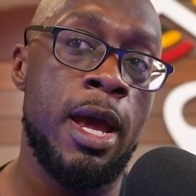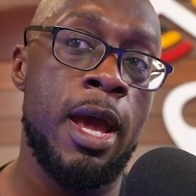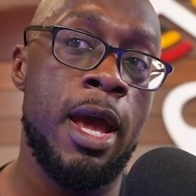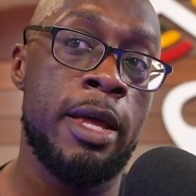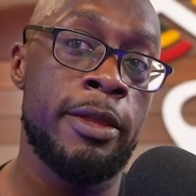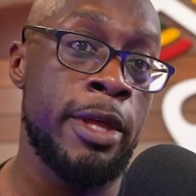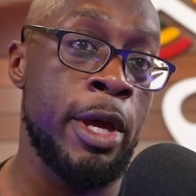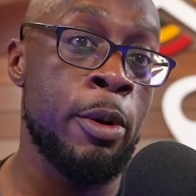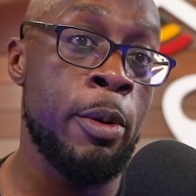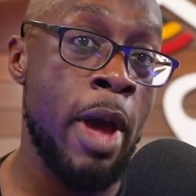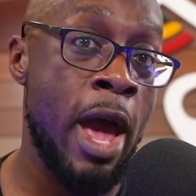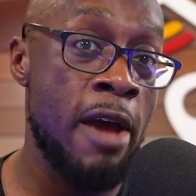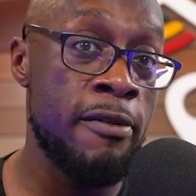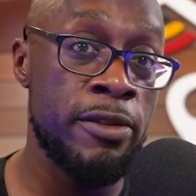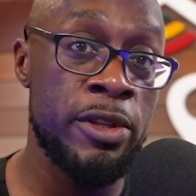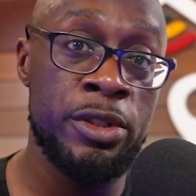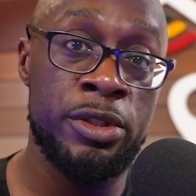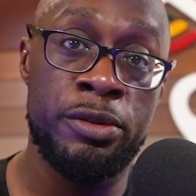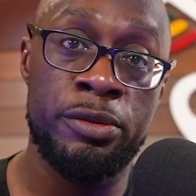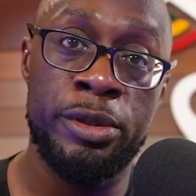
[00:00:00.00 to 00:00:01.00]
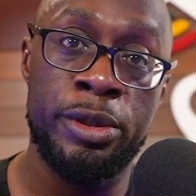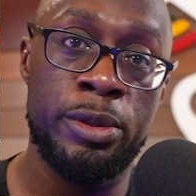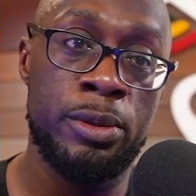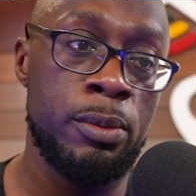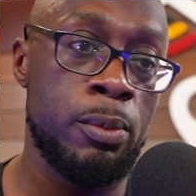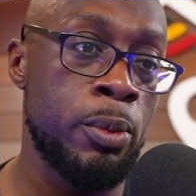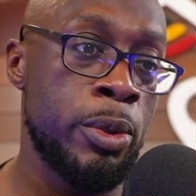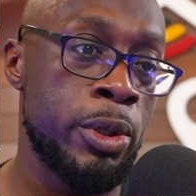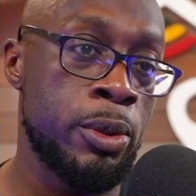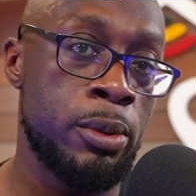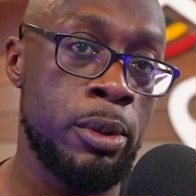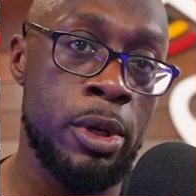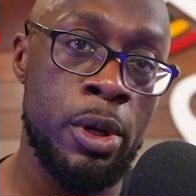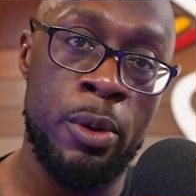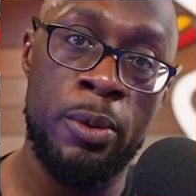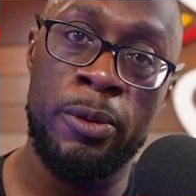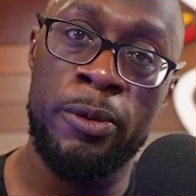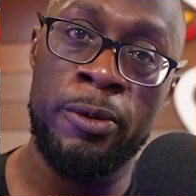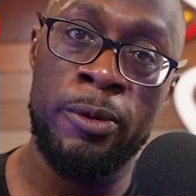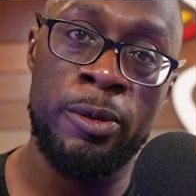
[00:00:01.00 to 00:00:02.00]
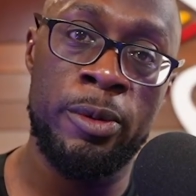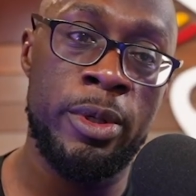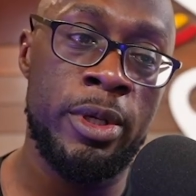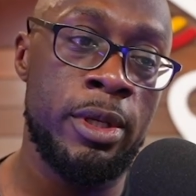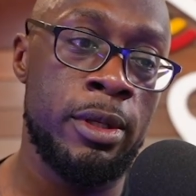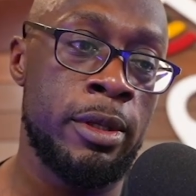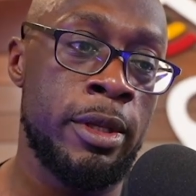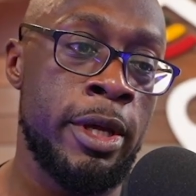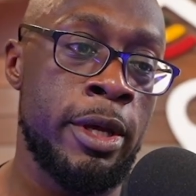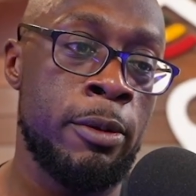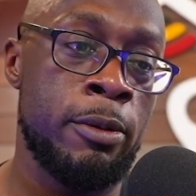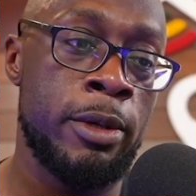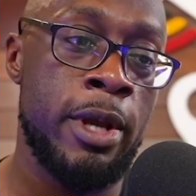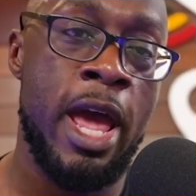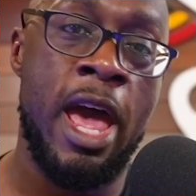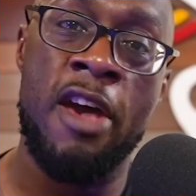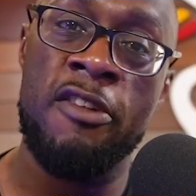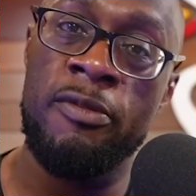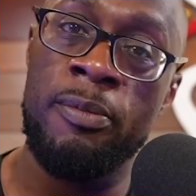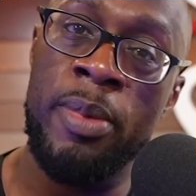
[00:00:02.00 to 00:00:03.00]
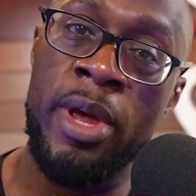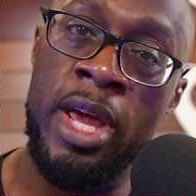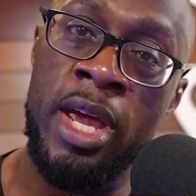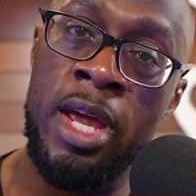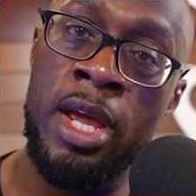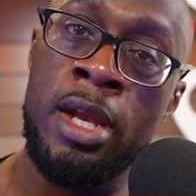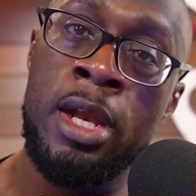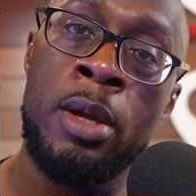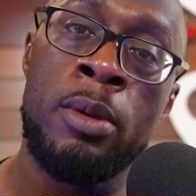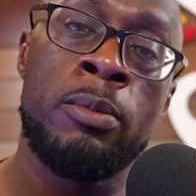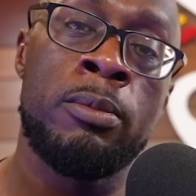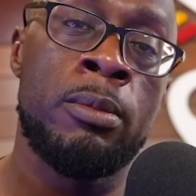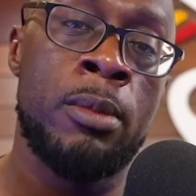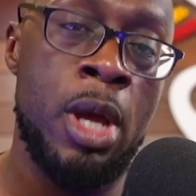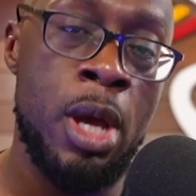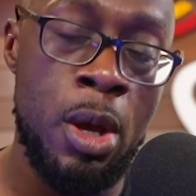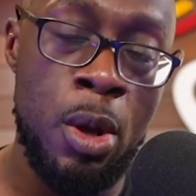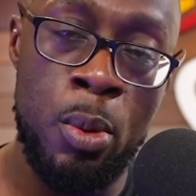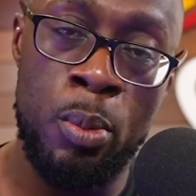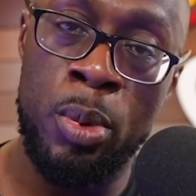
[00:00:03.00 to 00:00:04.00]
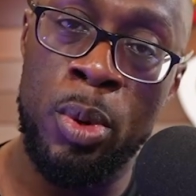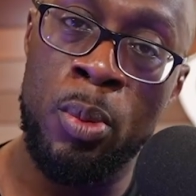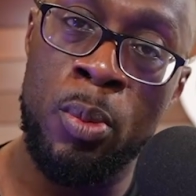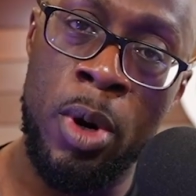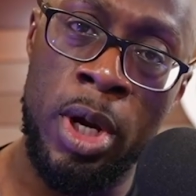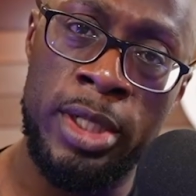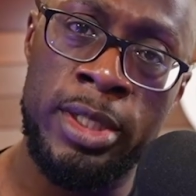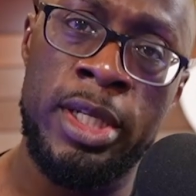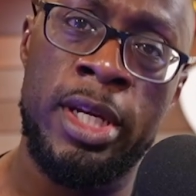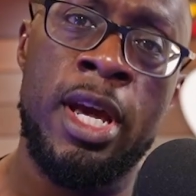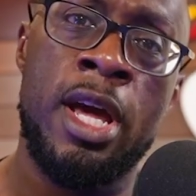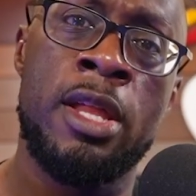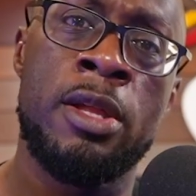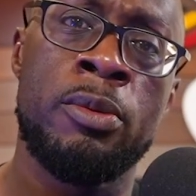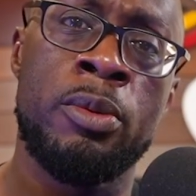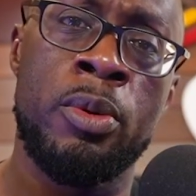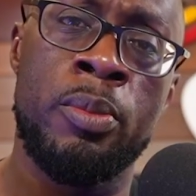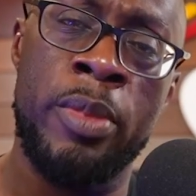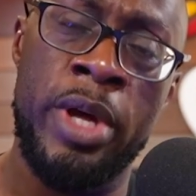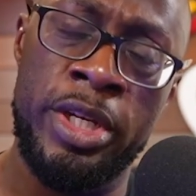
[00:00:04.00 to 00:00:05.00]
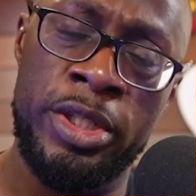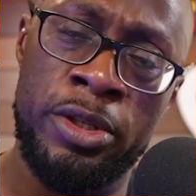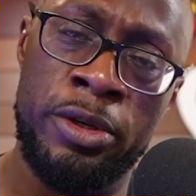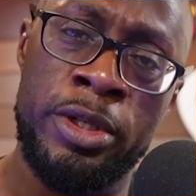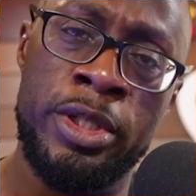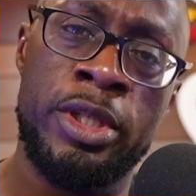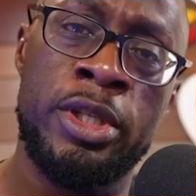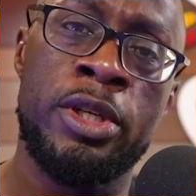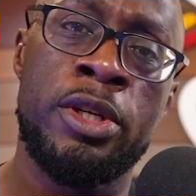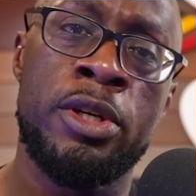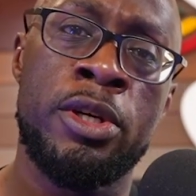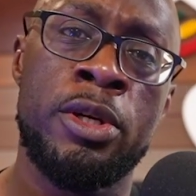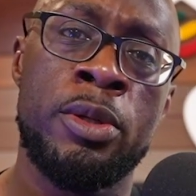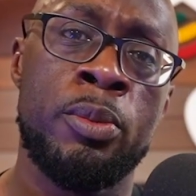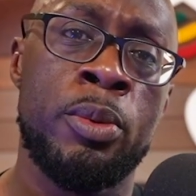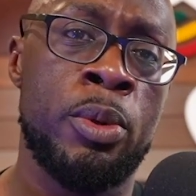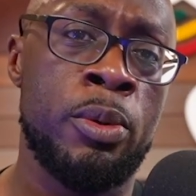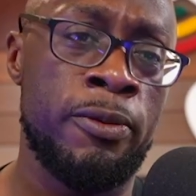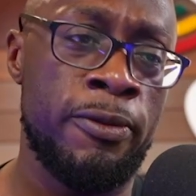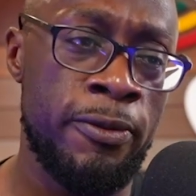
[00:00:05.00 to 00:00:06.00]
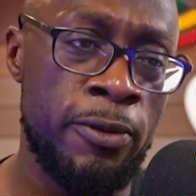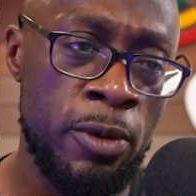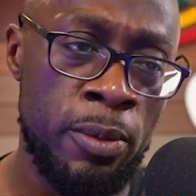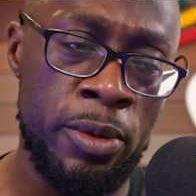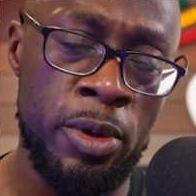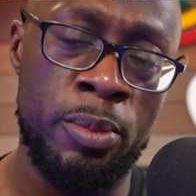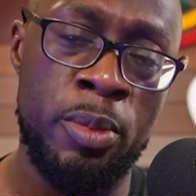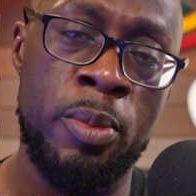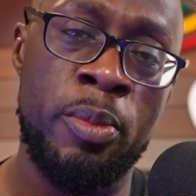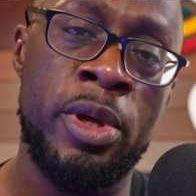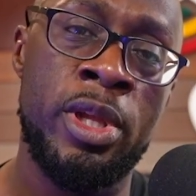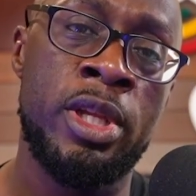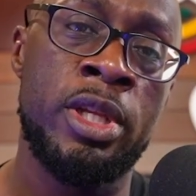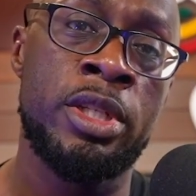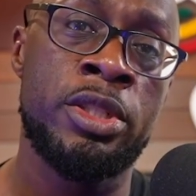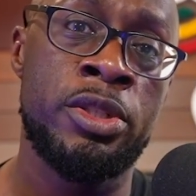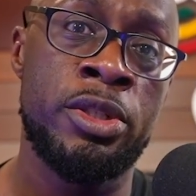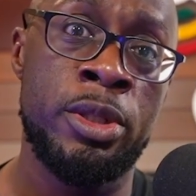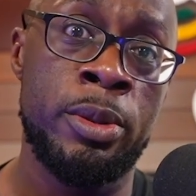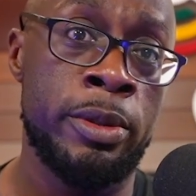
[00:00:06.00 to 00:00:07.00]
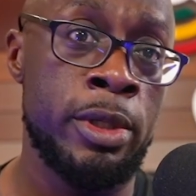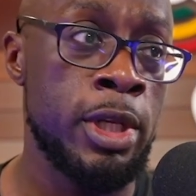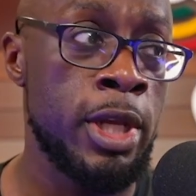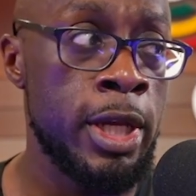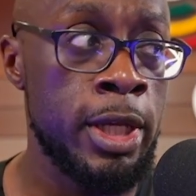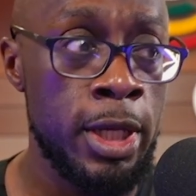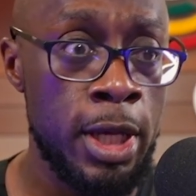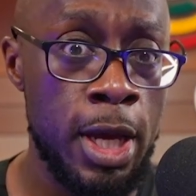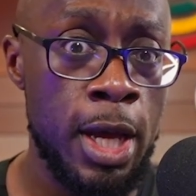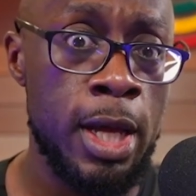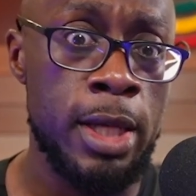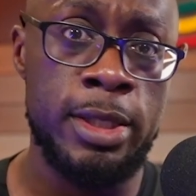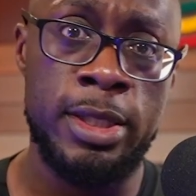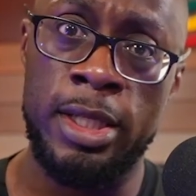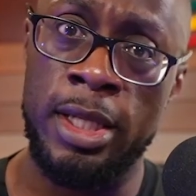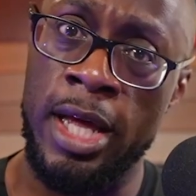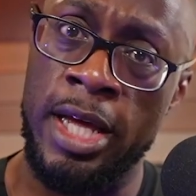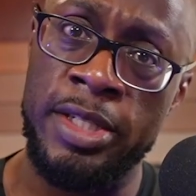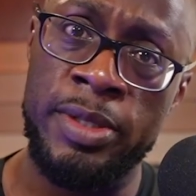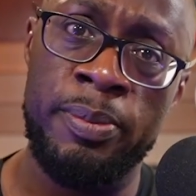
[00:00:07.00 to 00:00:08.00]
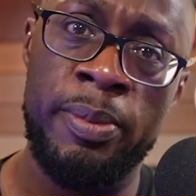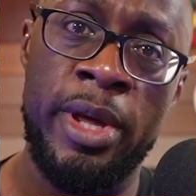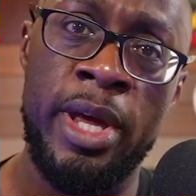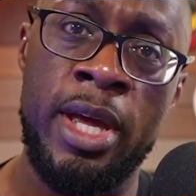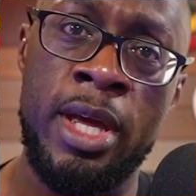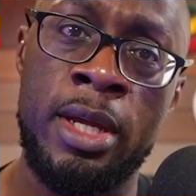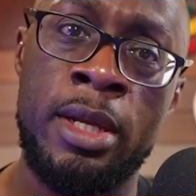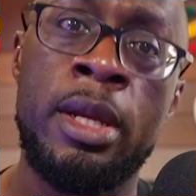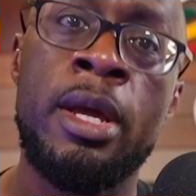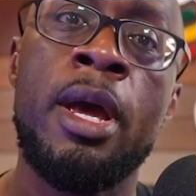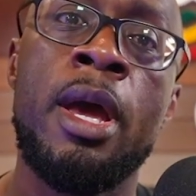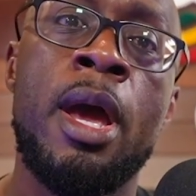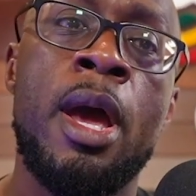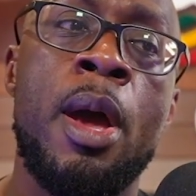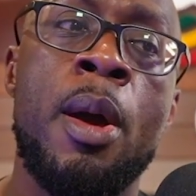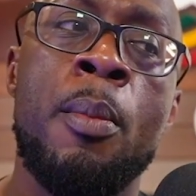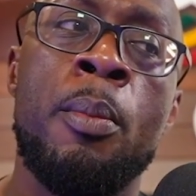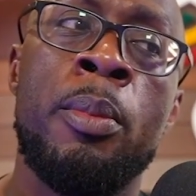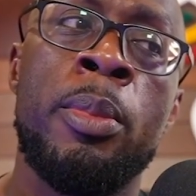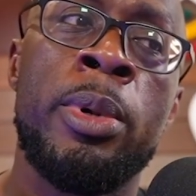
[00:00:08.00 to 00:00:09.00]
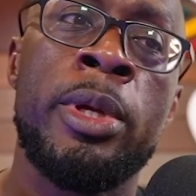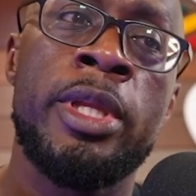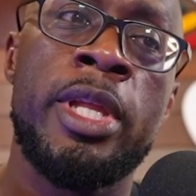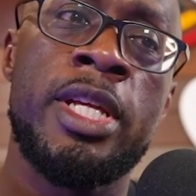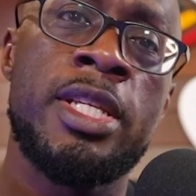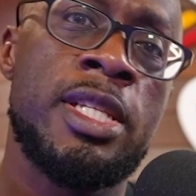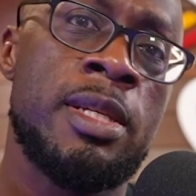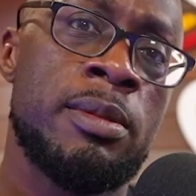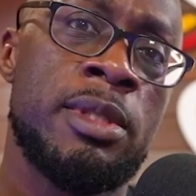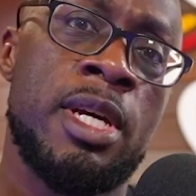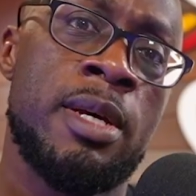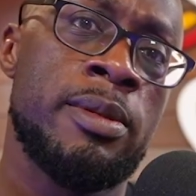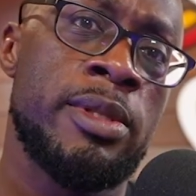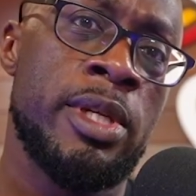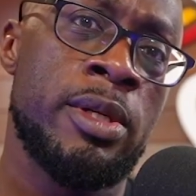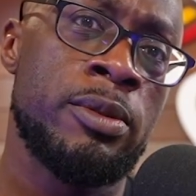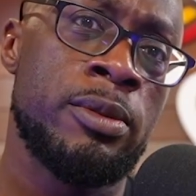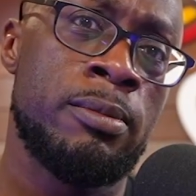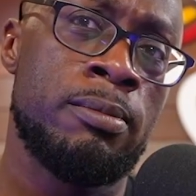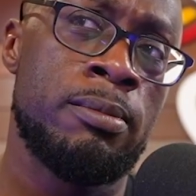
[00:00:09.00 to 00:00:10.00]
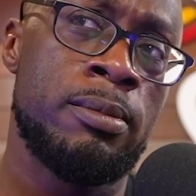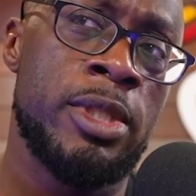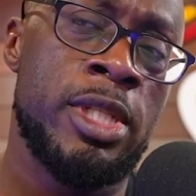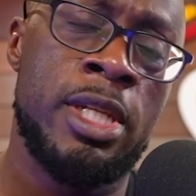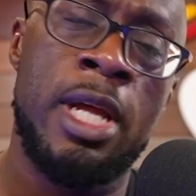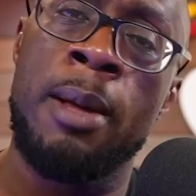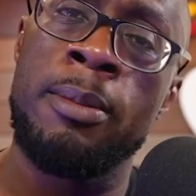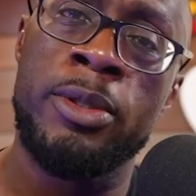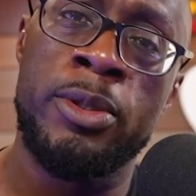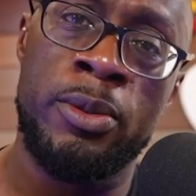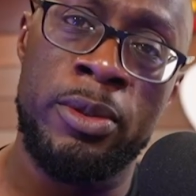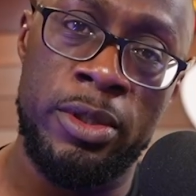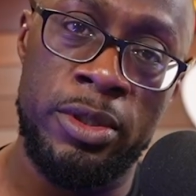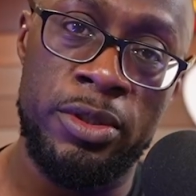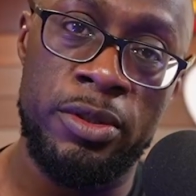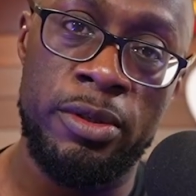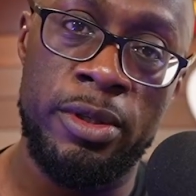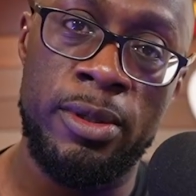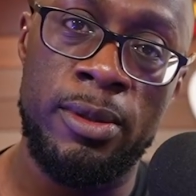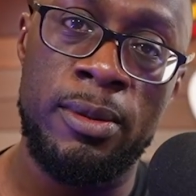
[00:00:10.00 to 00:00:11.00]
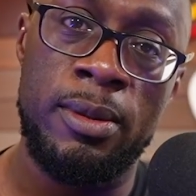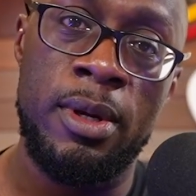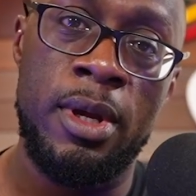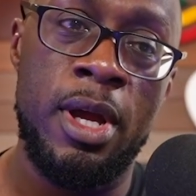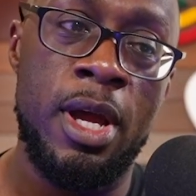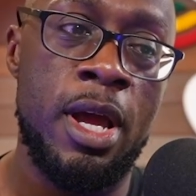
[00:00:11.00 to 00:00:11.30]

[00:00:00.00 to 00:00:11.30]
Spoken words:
And they will have the drill, we'll go through it, they would have pain, and we'll work together, we'll make sure it's good, we'll form their mobility drill, and they're like, yeah, it's less pain. But then sometimes they'll stop doing the drill.